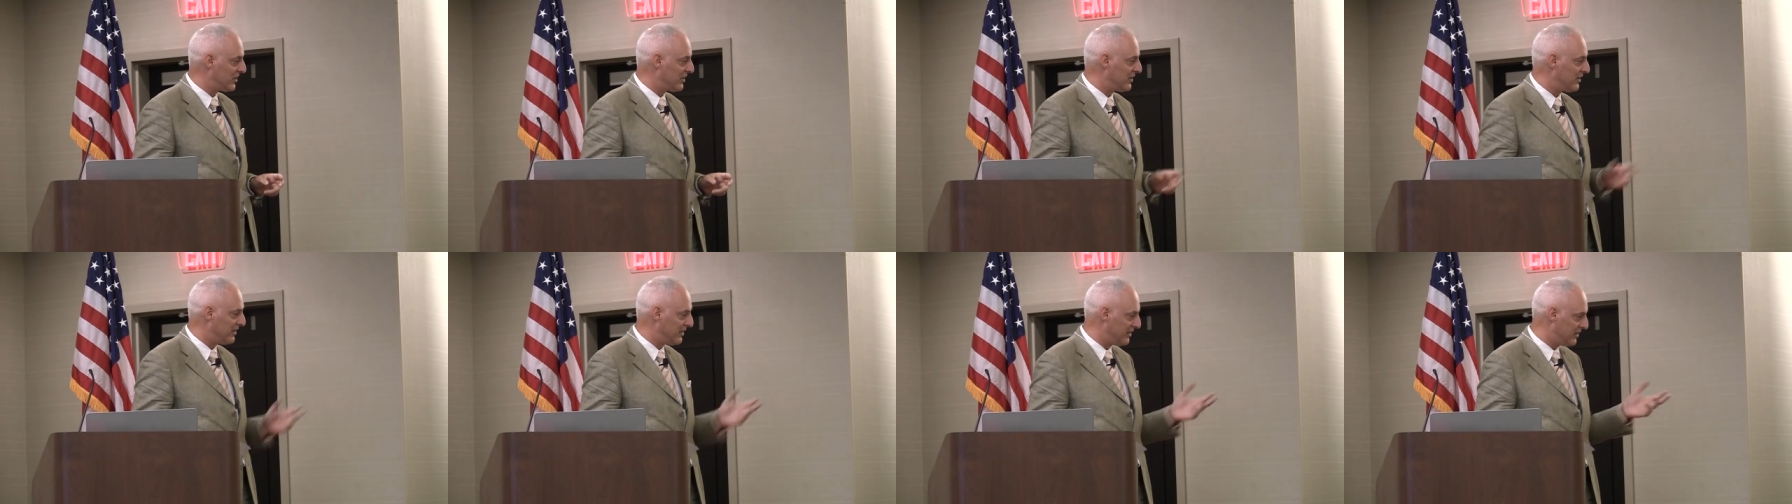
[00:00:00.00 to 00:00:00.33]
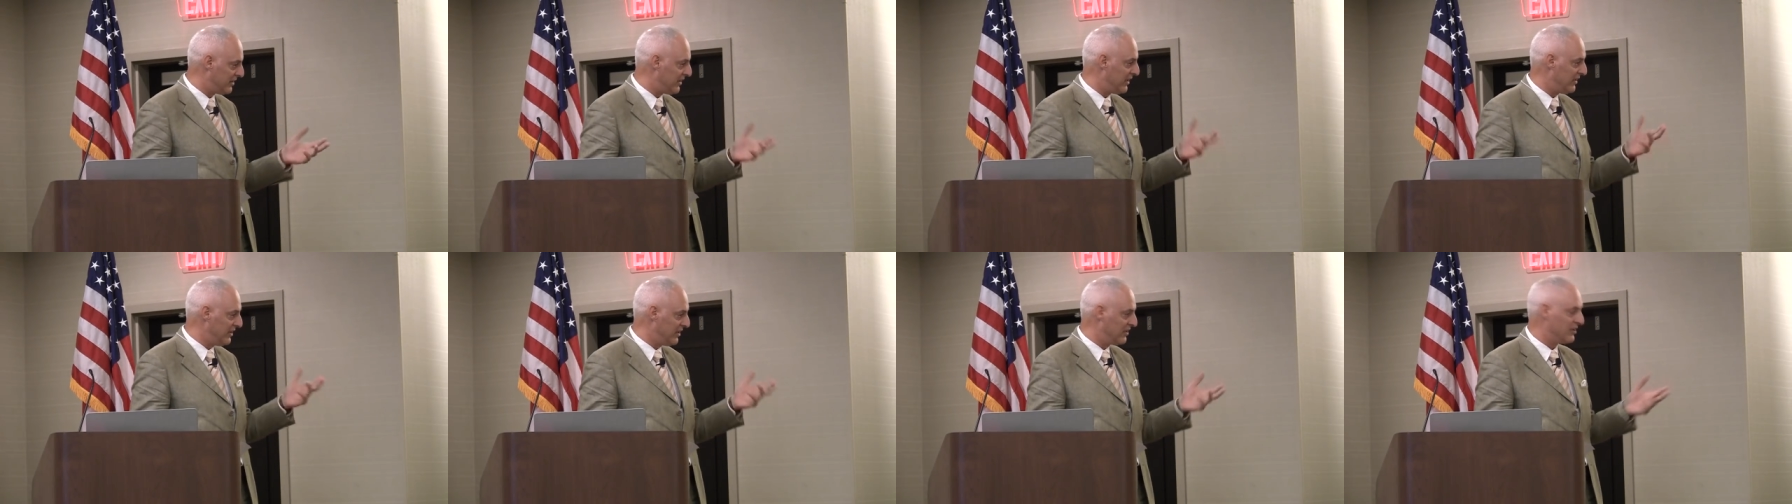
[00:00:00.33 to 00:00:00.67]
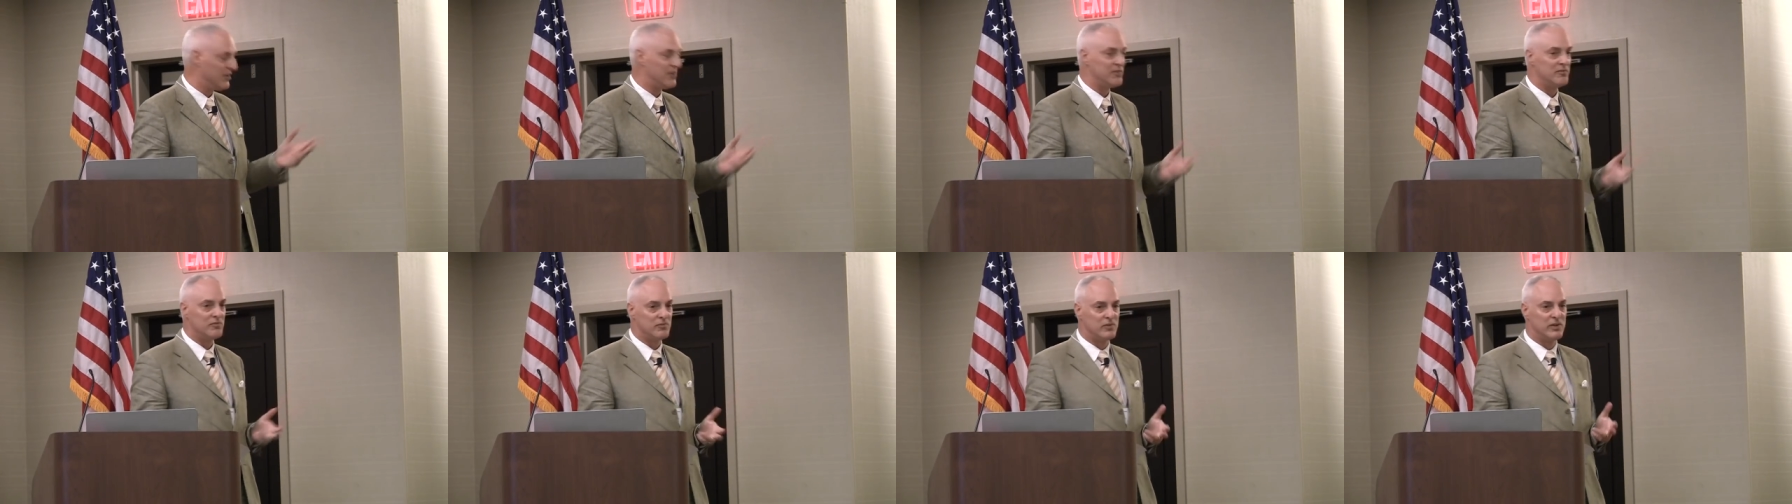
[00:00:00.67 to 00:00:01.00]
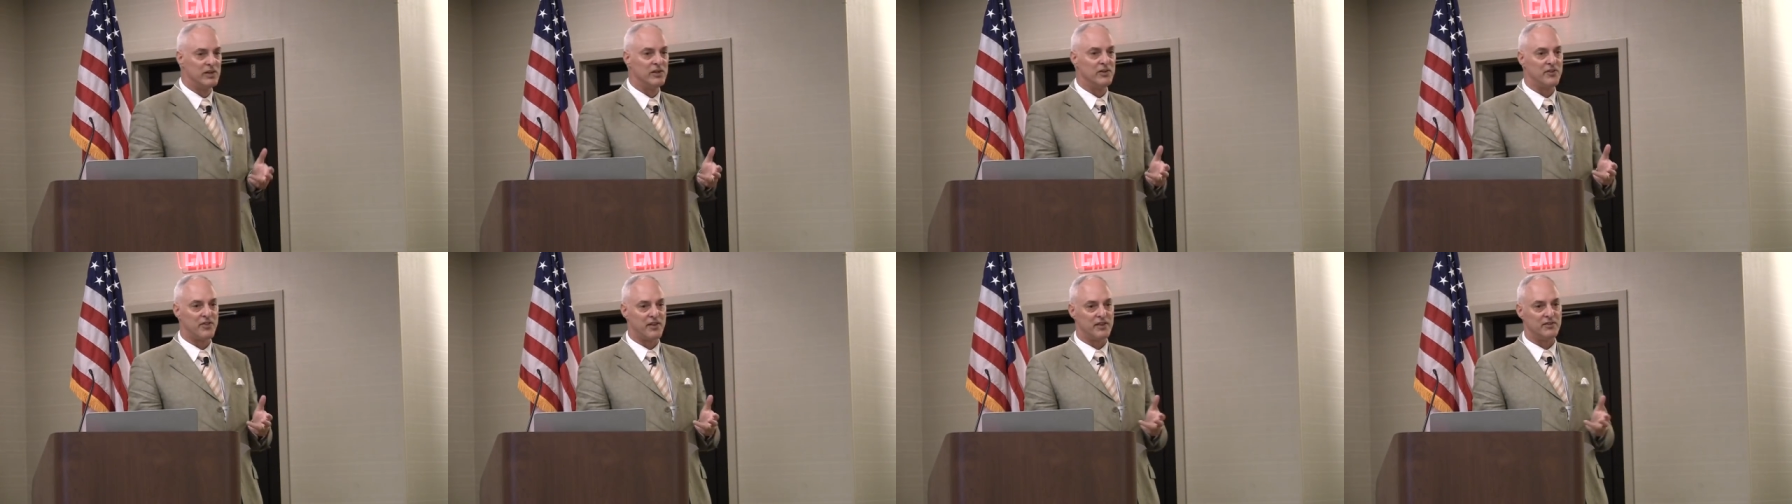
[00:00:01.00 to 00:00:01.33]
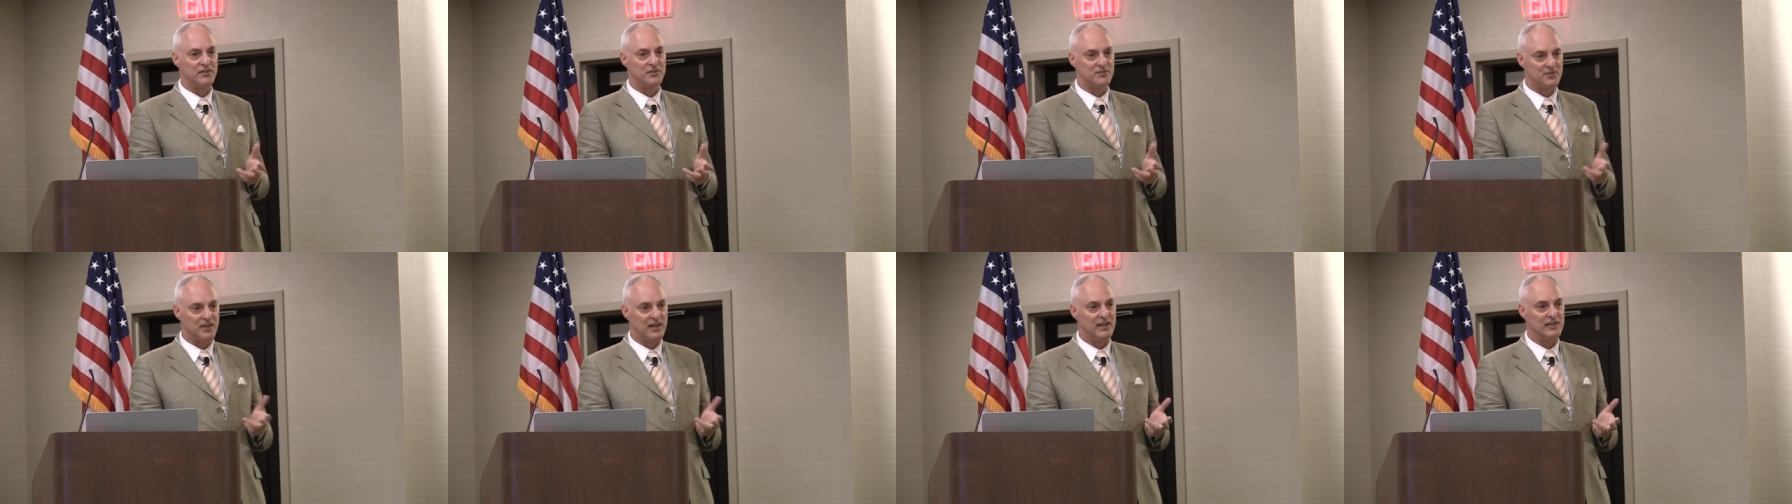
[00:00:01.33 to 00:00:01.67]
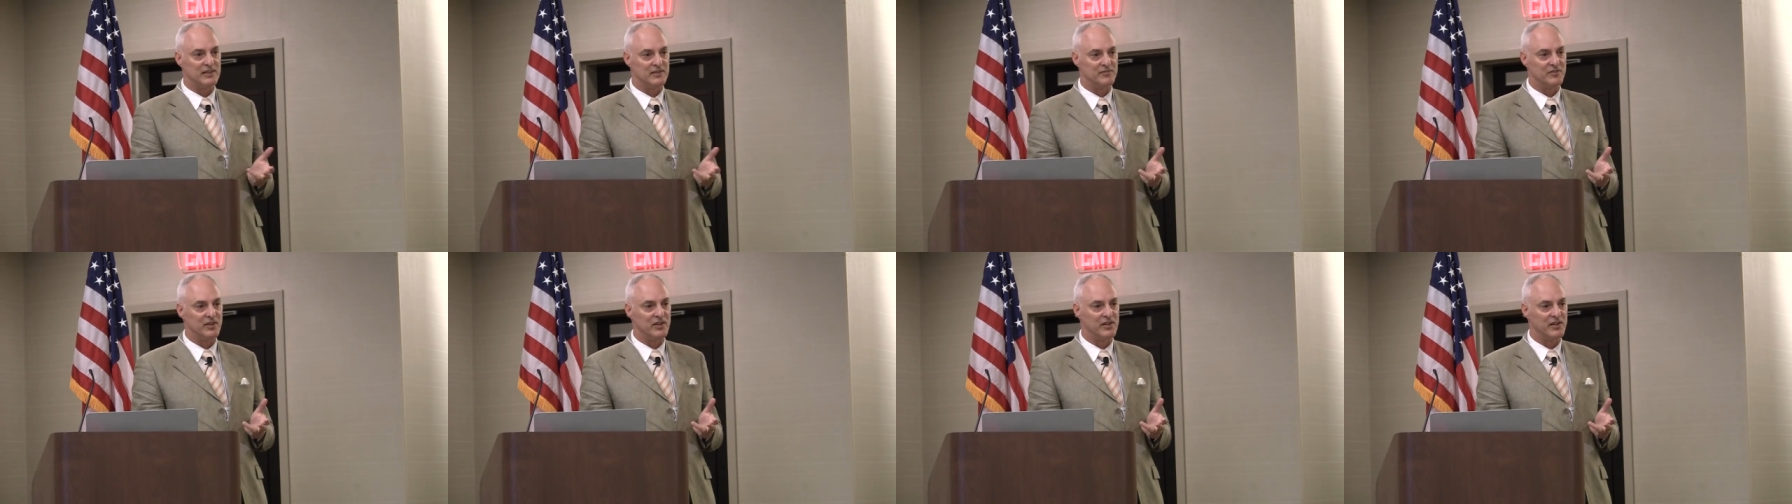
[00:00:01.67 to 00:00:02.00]
uh, any good real
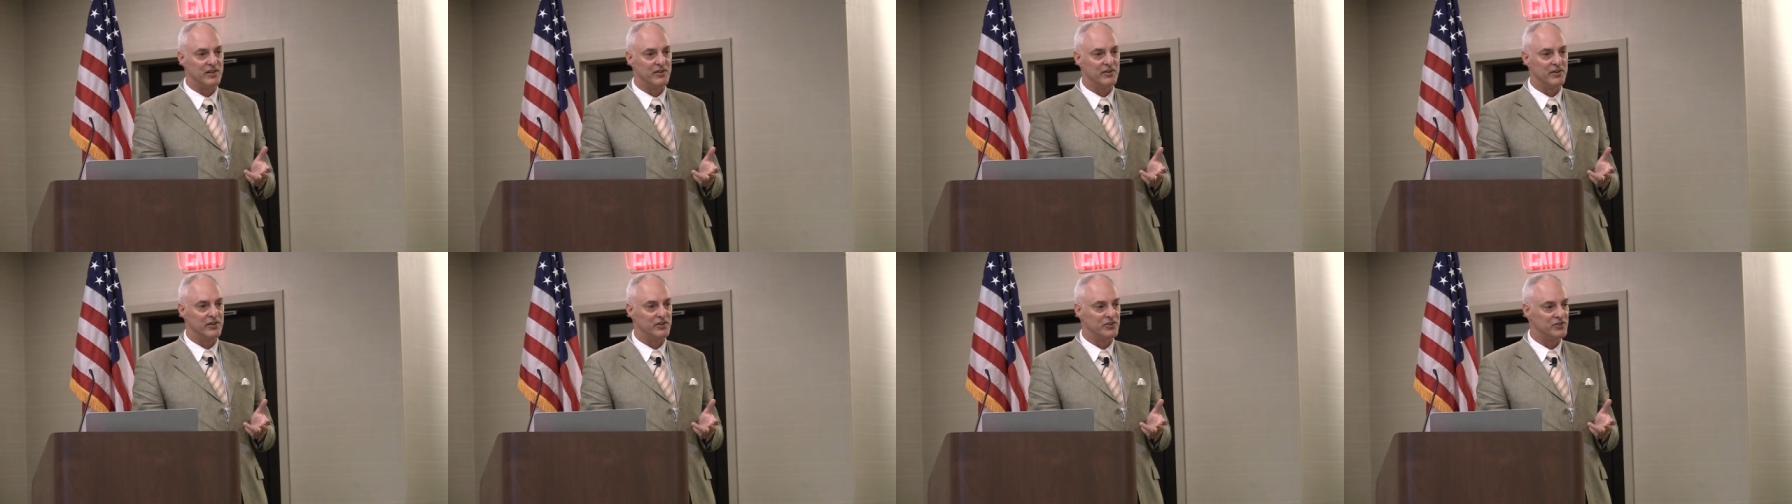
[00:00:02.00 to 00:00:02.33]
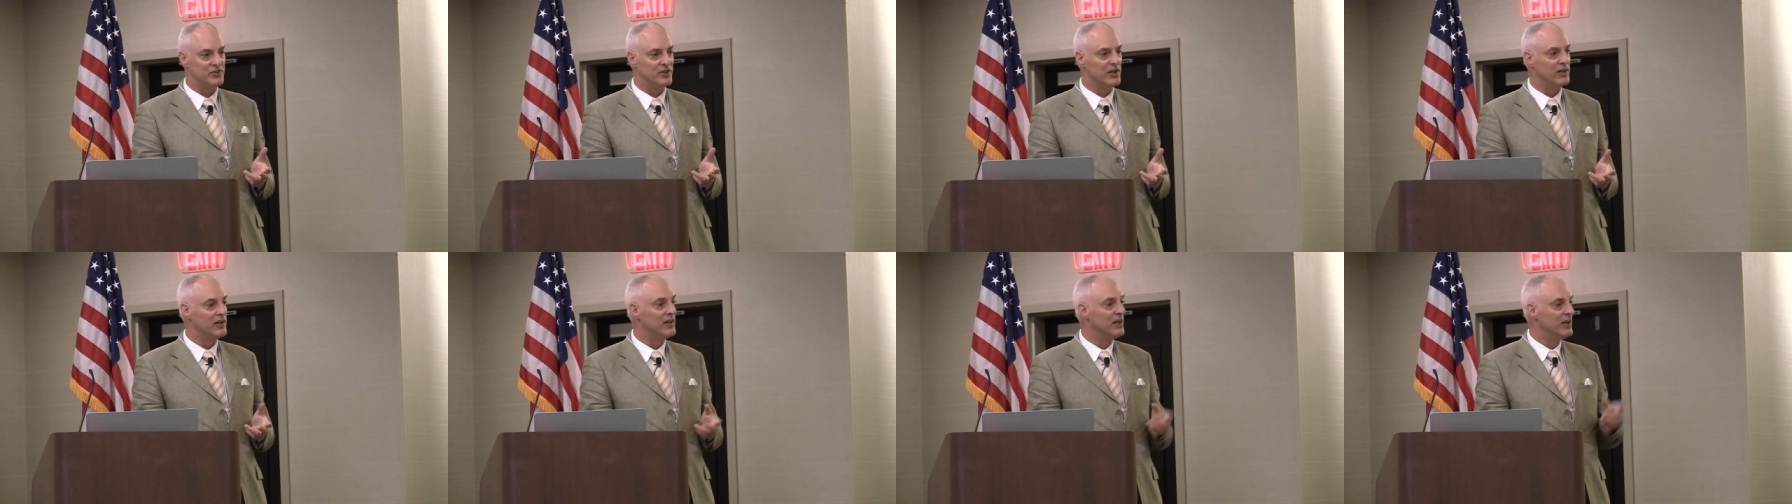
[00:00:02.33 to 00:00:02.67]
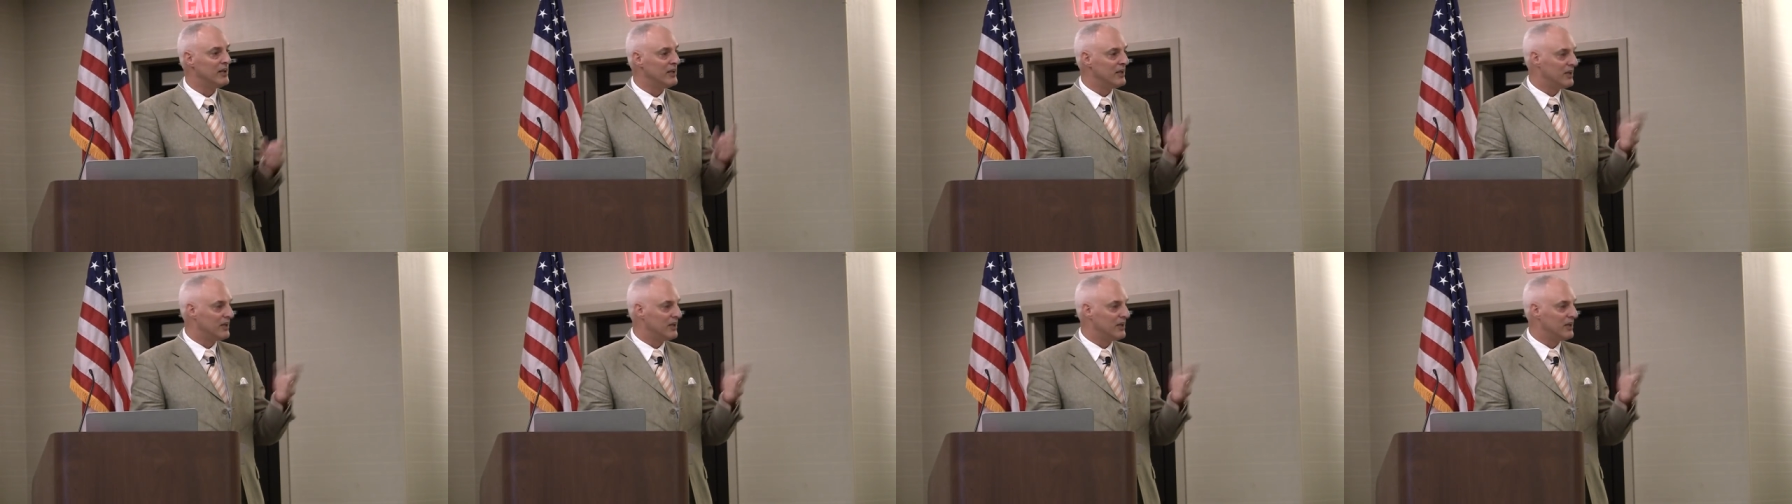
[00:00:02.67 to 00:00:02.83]
scientific theory should,